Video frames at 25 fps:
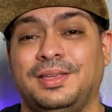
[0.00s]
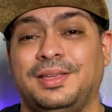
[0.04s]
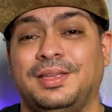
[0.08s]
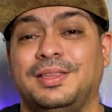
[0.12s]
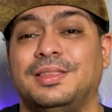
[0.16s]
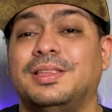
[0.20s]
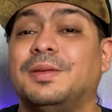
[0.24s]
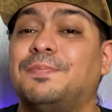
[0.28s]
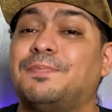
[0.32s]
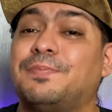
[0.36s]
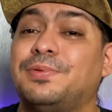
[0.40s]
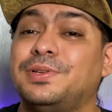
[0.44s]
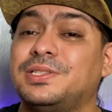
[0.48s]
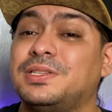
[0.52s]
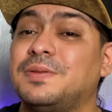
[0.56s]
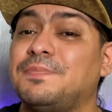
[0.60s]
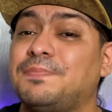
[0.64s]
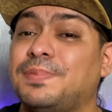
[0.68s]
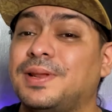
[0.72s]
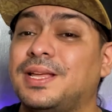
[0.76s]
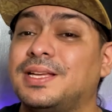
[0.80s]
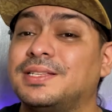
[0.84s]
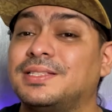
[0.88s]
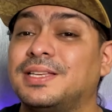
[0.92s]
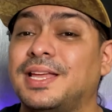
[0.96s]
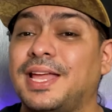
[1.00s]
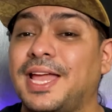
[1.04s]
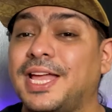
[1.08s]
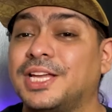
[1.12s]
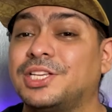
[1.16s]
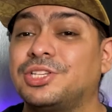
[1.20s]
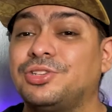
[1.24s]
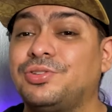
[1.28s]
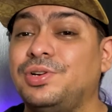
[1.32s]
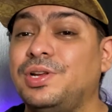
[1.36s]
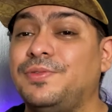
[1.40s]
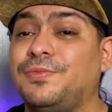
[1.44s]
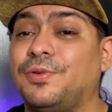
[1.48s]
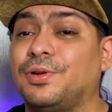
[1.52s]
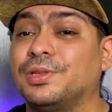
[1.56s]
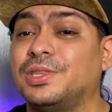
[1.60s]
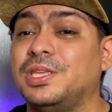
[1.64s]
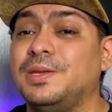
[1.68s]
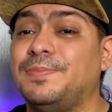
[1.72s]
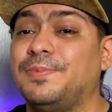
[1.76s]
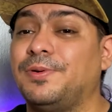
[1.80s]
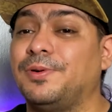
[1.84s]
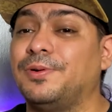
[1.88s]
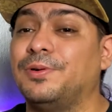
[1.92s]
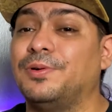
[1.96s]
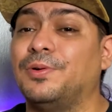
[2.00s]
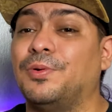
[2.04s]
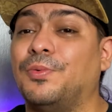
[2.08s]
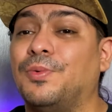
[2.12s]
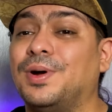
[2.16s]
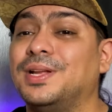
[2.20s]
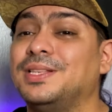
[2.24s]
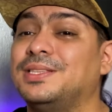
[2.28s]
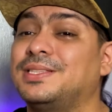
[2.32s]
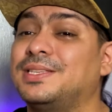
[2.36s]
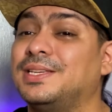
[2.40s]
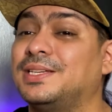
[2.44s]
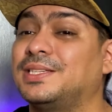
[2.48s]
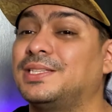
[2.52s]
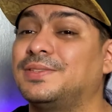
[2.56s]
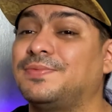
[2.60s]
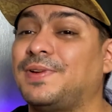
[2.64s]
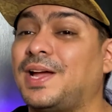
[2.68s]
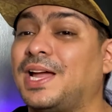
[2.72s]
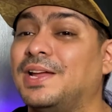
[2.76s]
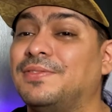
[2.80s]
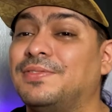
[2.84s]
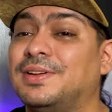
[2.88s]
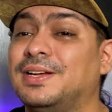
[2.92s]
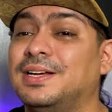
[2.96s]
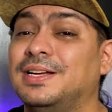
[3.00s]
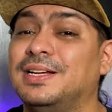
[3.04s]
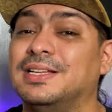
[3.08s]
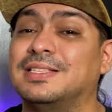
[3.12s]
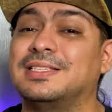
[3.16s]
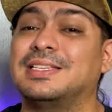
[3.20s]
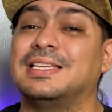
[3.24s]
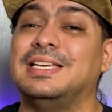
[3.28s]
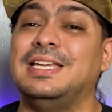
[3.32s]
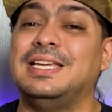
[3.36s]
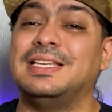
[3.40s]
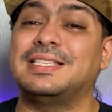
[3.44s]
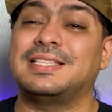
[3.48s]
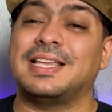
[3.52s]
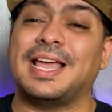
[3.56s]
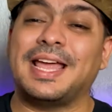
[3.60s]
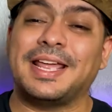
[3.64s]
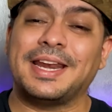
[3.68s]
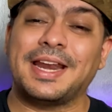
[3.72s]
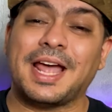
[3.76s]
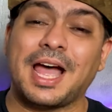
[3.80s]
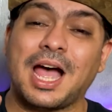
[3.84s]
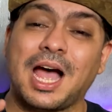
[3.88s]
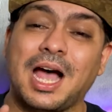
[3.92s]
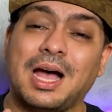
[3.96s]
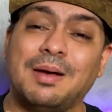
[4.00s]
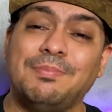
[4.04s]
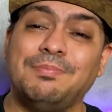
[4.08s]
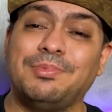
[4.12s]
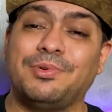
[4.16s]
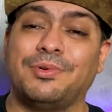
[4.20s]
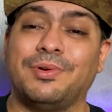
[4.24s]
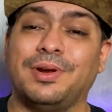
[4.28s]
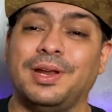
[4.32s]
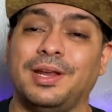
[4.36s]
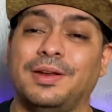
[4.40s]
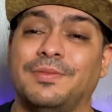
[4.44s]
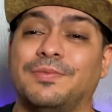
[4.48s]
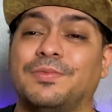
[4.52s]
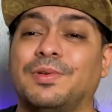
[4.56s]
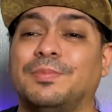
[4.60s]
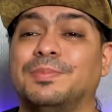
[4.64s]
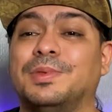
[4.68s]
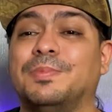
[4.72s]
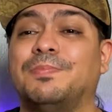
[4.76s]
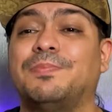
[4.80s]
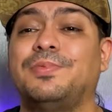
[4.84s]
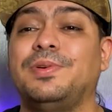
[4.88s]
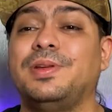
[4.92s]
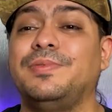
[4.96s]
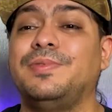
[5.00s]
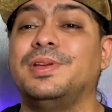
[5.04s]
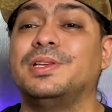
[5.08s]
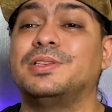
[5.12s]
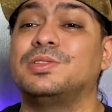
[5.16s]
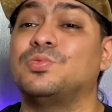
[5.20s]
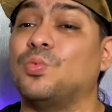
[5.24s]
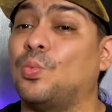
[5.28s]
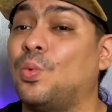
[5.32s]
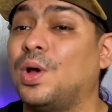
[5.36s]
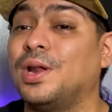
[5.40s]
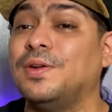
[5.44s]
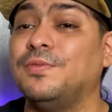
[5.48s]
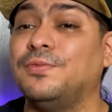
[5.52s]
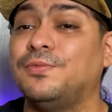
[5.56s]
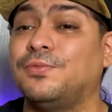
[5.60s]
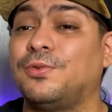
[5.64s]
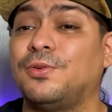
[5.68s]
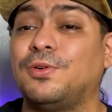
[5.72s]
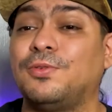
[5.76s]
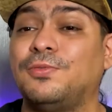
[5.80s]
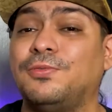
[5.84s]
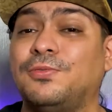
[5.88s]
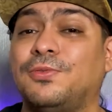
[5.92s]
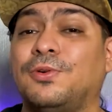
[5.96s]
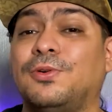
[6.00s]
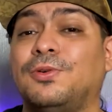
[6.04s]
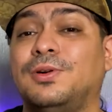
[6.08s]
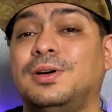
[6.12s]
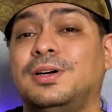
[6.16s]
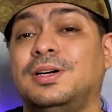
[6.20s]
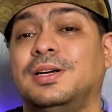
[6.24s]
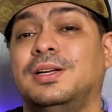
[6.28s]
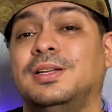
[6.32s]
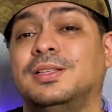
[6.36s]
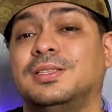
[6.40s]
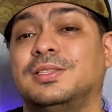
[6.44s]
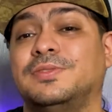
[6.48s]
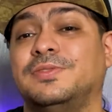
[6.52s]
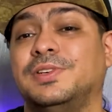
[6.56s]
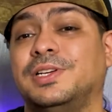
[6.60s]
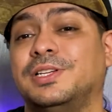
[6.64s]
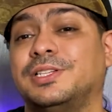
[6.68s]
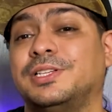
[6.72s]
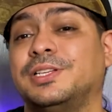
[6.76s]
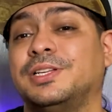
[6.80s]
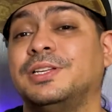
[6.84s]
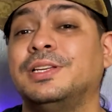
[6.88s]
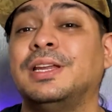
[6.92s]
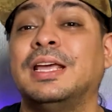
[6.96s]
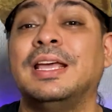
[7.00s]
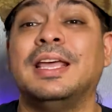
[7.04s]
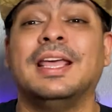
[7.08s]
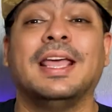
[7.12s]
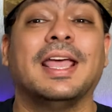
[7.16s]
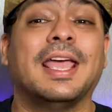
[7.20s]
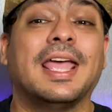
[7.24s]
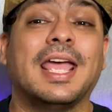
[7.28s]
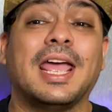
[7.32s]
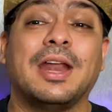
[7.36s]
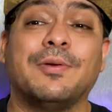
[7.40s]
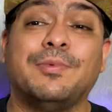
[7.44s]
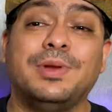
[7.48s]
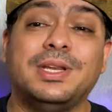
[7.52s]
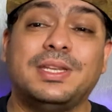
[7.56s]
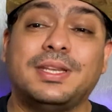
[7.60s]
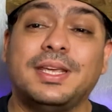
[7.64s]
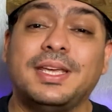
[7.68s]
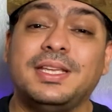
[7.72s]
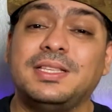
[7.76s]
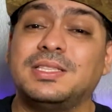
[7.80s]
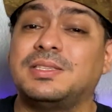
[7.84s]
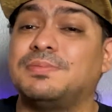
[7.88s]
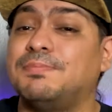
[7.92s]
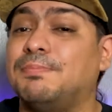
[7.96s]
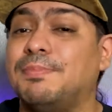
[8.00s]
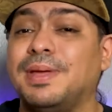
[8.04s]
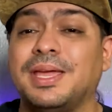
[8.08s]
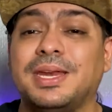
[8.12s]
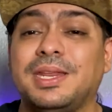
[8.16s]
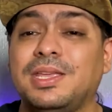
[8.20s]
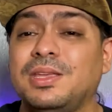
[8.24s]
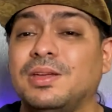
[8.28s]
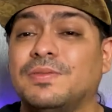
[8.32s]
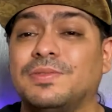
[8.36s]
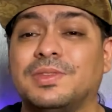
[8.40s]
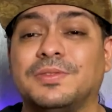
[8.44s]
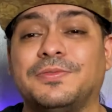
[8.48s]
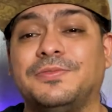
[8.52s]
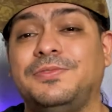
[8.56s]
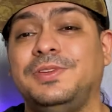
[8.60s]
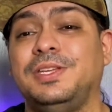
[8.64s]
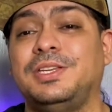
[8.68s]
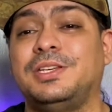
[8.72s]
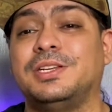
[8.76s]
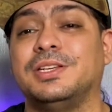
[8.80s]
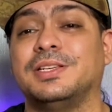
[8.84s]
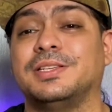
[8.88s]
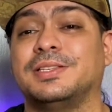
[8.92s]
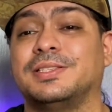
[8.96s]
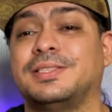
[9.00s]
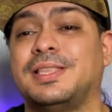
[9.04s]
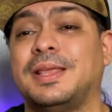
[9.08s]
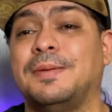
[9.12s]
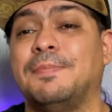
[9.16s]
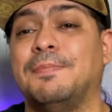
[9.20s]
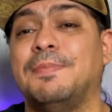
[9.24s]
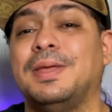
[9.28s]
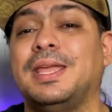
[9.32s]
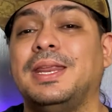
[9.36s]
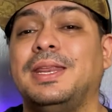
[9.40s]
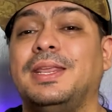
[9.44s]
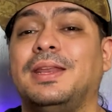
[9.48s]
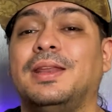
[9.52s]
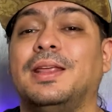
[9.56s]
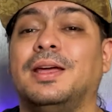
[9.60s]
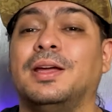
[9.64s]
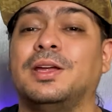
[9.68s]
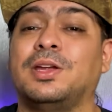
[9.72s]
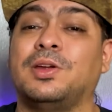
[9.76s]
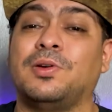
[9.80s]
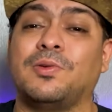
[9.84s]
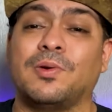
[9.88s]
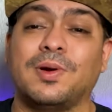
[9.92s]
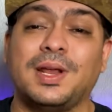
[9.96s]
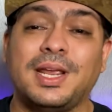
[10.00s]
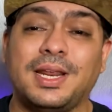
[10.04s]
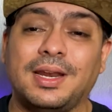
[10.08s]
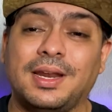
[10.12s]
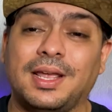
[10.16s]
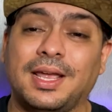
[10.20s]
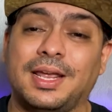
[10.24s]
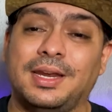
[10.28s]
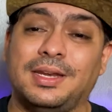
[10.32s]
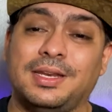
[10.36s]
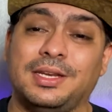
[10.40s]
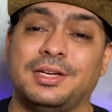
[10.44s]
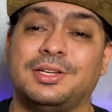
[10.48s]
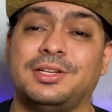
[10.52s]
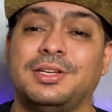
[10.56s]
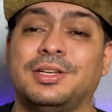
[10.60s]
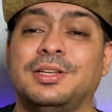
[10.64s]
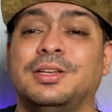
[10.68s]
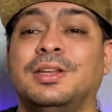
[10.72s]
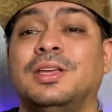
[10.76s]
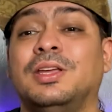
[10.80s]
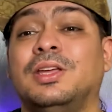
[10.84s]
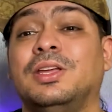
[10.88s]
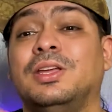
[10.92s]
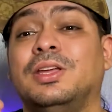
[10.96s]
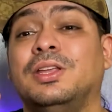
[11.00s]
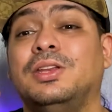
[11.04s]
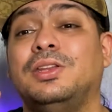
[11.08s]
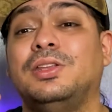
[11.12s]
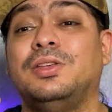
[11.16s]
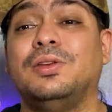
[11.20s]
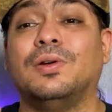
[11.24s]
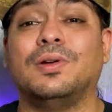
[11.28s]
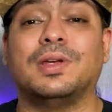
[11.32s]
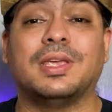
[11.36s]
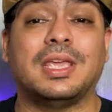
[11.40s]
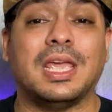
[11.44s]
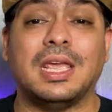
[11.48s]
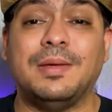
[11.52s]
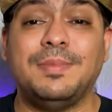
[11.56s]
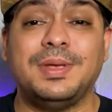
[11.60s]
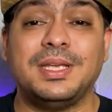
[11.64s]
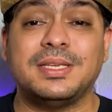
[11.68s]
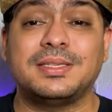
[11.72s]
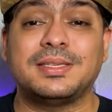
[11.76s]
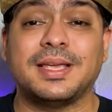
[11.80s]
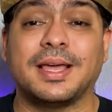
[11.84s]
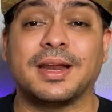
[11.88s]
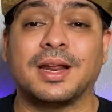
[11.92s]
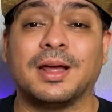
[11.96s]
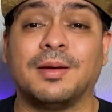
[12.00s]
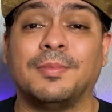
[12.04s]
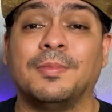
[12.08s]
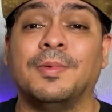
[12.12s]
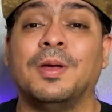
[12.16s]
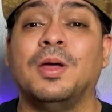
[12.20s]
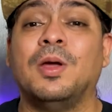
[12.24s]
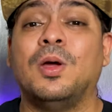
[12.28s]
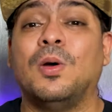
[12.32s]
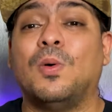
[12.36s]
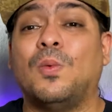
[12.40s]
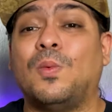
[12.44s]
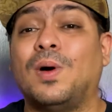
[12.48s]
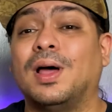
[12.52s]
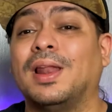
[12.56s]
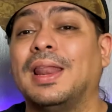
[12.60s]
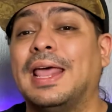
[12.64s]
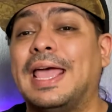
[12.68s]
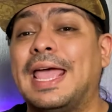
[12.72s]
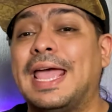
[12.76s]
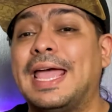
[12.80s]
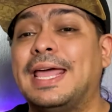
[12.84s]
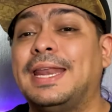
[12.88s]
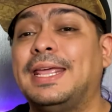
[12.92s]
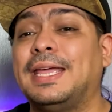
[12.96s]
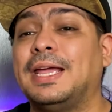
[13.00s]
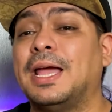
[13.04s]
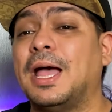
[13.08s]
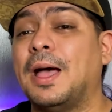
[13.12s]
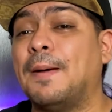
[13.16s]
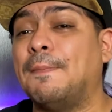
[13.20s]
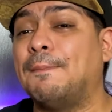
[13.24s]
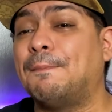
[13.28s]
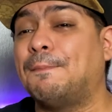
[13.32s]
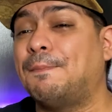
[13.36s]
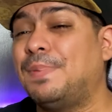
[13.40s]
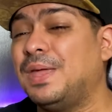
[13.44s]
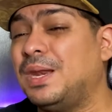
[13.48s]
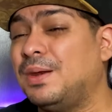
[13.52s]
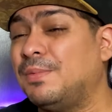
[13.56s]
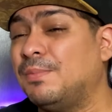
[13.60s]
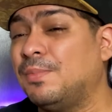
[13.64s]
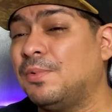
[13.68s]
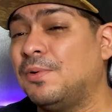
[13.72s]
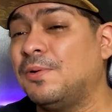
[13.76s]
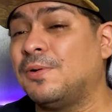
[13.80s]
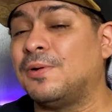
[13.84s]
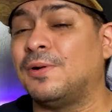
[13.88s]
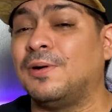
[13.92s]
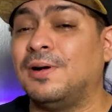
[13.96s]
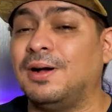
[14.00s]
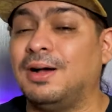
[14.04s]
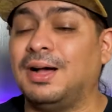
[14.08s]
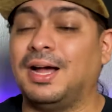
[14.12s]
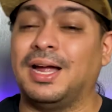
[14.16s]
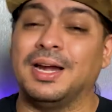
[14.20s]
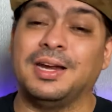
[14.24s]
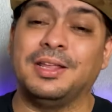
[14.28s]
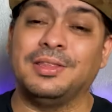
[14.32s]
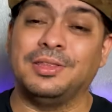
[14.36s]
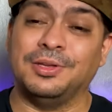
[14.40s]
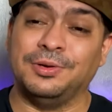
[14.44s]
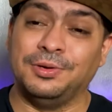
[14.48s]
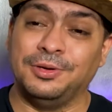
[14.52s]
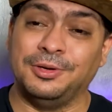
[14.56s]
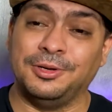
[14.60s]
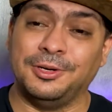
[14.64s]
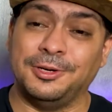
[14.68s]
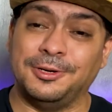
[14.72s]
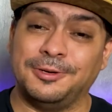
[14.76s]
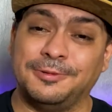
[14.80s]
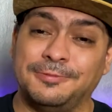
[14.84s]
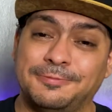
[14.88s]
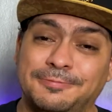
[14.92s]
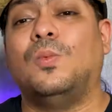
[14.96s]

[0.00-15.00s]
The PRISM Plus X340 PRO 165Hz is an upgrade from the previous 144Hz version and retains many of the features that made it a great addition to your gaming setup while adding a bit more under the hood.